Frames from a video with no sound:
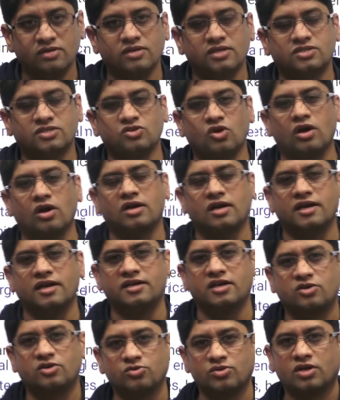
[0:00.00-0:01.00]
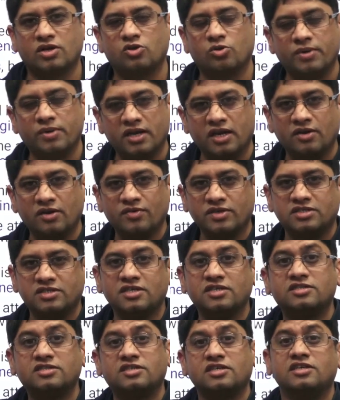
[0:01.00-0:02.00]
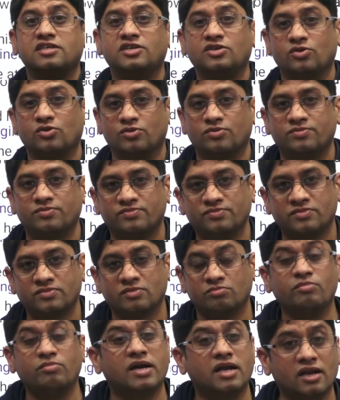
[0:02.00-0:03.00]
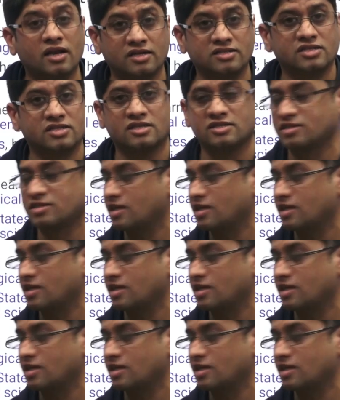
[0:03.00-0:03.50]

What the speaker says: It's not related to the domain in which he is CEO, metallurgical